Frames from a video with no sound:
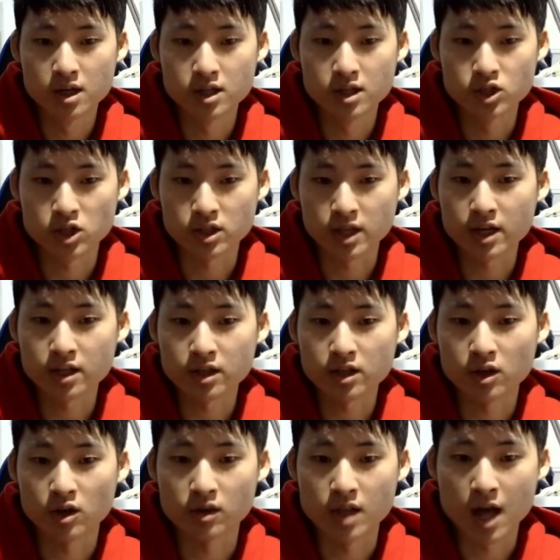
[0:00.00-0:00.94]
just getting
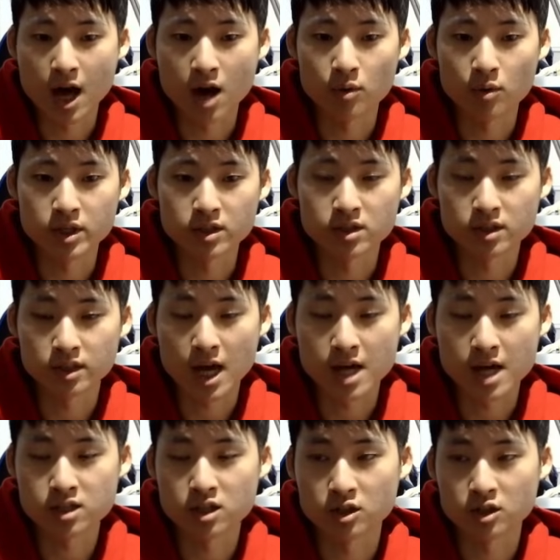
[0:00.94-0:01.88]
your Alawi to
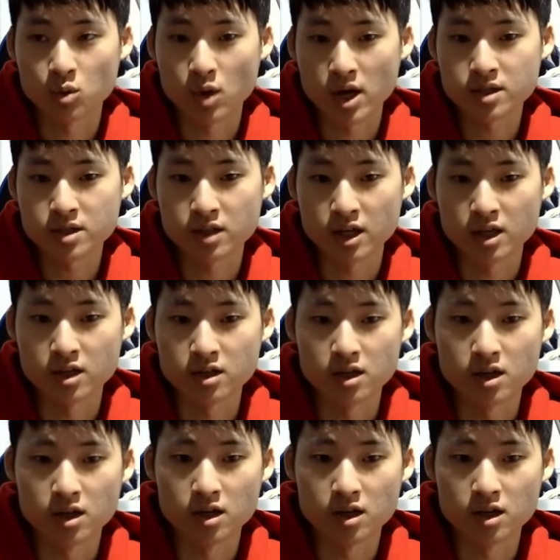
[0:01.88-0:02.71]
cast twice can